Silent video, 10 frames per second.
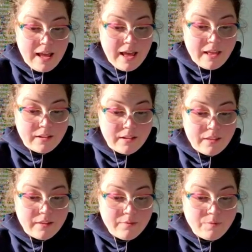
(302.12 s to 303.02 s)
and
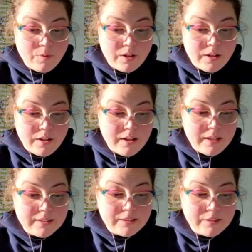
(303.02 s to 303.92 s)
therefore
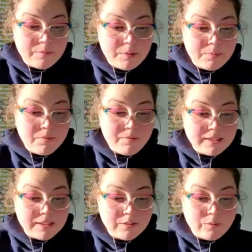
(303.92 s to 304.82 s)
is to be
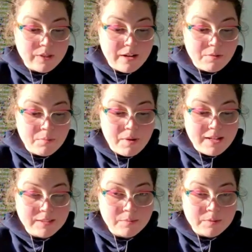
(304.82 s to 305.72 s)
prevented whenever
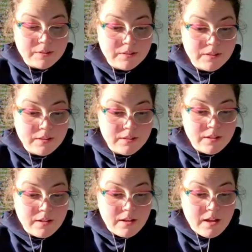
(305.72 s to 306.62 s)
possible.
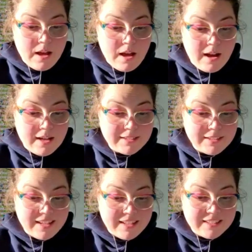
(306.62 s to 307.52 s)

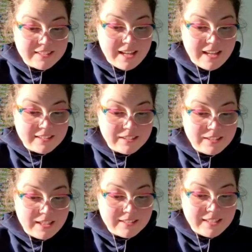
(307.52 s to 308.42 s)
Asana is the
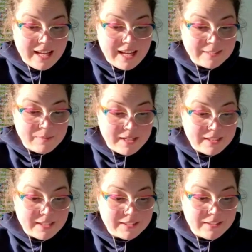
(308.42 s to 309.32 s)
exercise
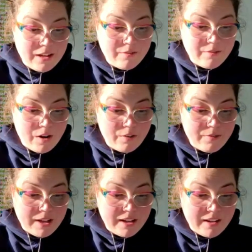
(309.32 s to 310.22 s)
aspect of
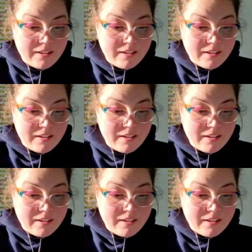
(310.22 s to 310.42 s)
Ayurveda,